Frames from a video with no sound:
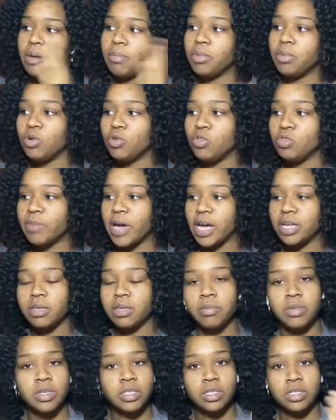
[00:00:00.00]
moved back to
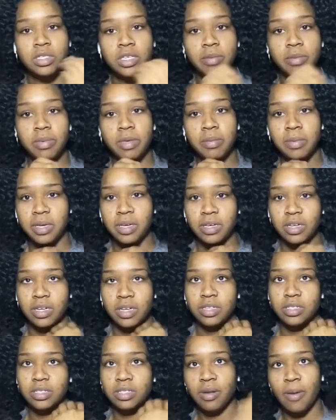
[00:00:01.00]
Mississippi,
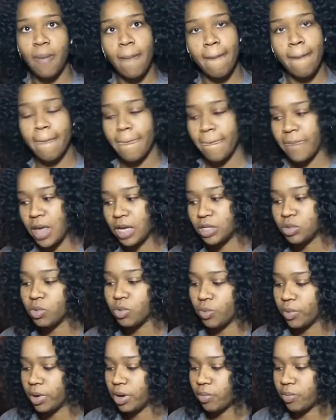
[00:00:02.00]
because that's where
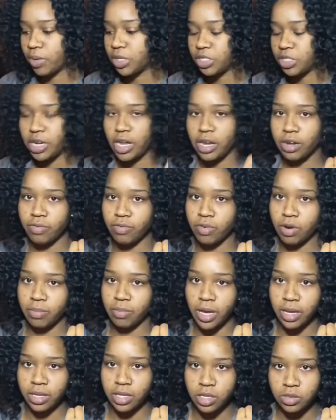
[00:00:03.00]
we originated from.
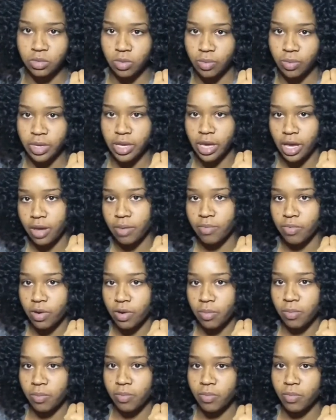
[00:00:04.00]
Like that's where we came
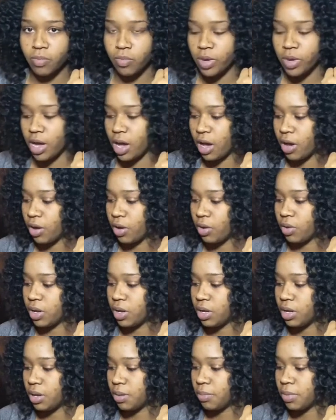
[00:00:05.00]
from. We
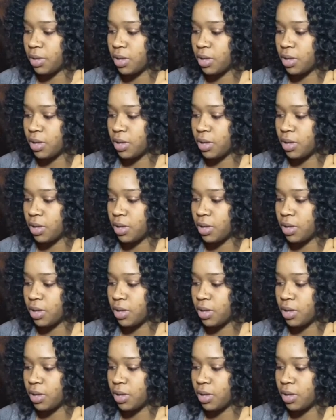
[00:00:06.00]
all